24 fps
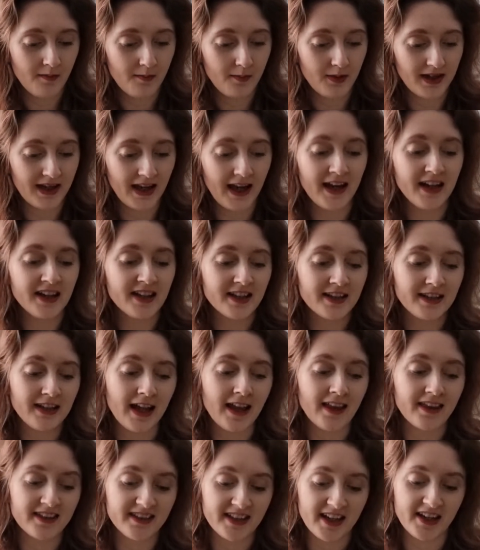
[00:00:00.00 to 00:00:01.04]
But Kate's
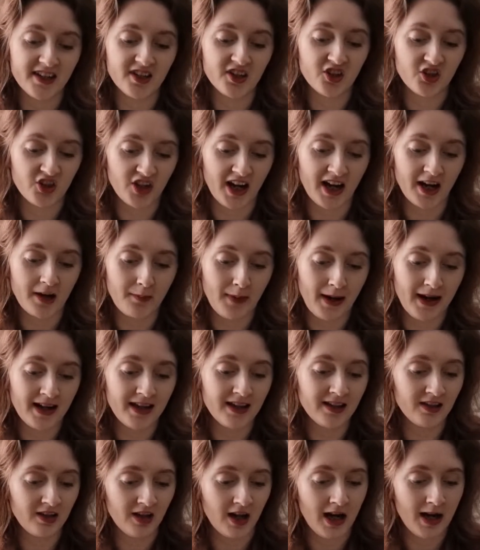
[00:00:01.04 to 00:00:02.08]
death sends Jack back
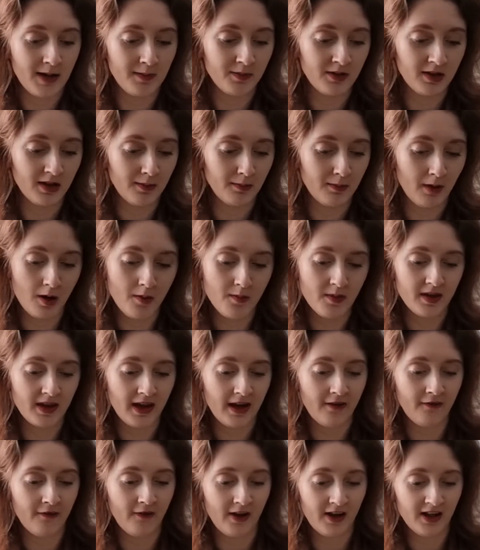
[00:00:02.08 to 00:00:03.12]
in time to the moment
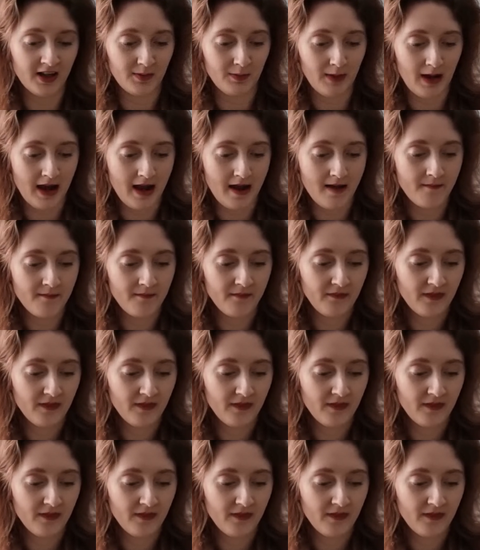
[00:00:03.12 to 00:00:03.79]
they first met,